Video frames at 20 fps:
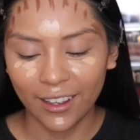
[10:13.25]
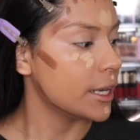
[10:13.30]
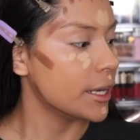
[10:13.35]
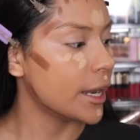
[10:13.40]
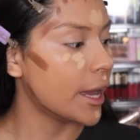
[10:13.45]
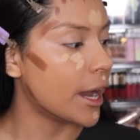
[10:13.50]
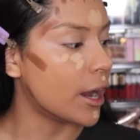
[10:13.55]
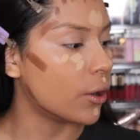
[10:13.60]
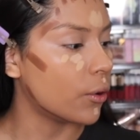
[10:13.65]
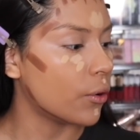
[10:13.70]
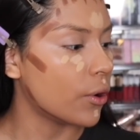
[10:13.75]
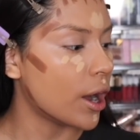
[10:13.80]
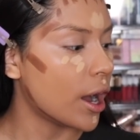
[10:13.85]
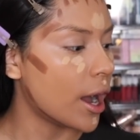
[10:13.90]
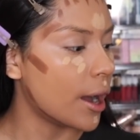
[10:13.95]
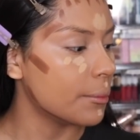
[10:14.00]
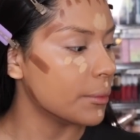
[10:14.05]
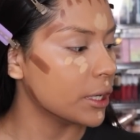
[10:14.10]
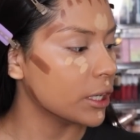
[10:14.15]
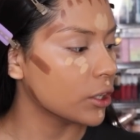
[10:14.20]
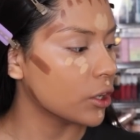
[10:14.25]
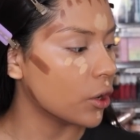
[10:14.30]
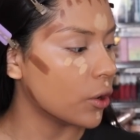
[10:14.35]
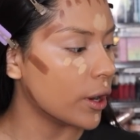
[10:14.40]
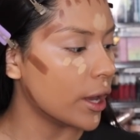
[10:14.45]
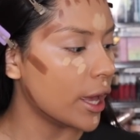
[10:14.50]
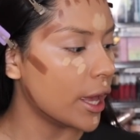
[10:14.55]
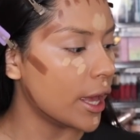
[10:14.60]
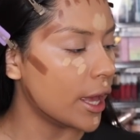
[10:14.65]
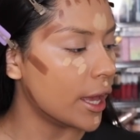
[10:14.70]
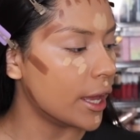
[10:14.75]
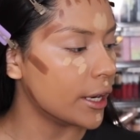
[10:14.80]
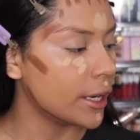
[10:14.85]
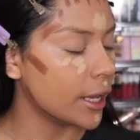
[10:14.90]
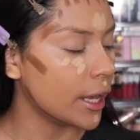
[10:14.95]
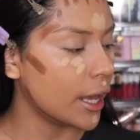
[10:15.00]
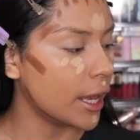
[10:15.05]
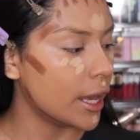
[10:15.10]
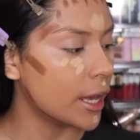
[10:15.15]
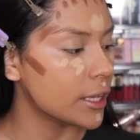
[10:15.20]
Now, I'm gonna go ahead
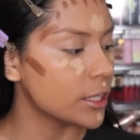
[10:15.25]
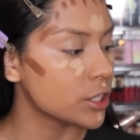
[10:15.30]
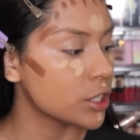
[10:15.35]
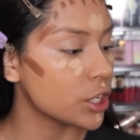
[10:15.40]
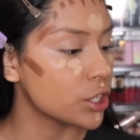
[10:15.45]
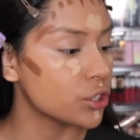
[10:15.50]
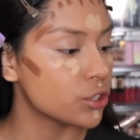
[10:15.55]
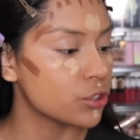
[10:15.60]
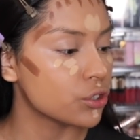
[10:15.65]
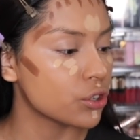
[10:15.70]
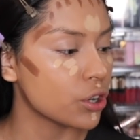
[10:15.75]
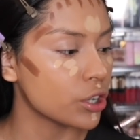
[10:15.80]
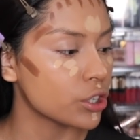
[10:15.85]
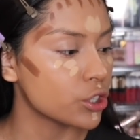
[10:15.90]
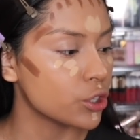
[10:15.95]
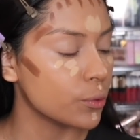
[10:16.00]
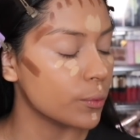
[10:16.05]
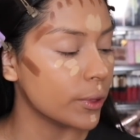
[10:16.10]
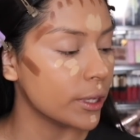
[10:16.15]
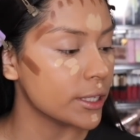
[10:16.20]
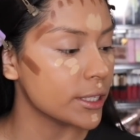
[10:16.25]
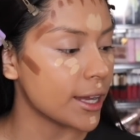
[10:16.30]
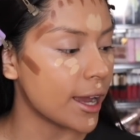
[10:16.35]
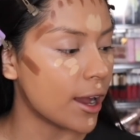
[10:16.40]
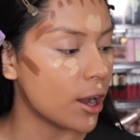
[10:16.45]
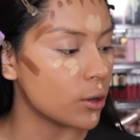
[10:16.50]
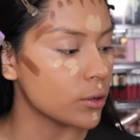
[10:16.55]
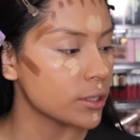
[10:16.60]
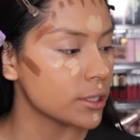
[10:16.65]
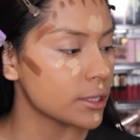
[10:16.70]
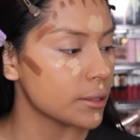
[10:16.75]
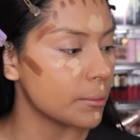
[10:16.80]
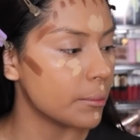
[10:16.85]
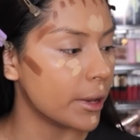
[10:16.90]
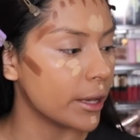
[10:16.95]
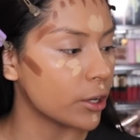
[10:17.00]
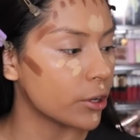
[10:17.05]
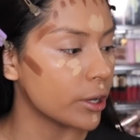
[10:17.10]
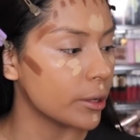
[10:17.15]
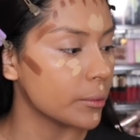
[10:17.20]
and start to blend out
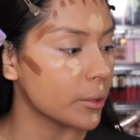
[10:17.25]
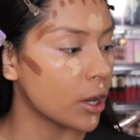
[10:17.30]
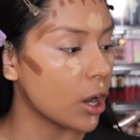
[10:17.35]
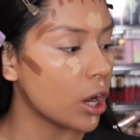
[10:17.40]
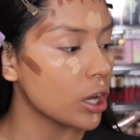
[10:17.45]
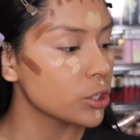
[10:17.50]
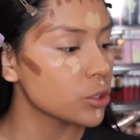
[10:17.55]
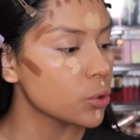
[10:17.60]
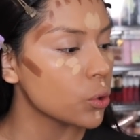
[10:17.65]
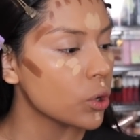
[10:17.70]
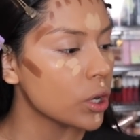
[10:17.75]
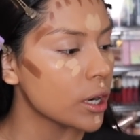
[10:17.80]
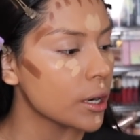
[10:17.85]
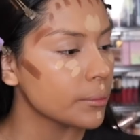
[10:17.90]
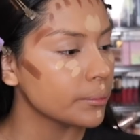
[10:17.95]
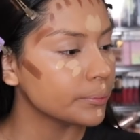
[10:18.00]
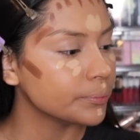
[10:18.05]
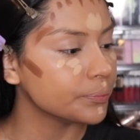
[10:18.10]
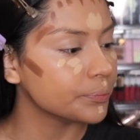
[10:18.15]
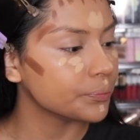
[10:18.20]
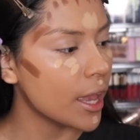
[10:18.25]
my cream contour.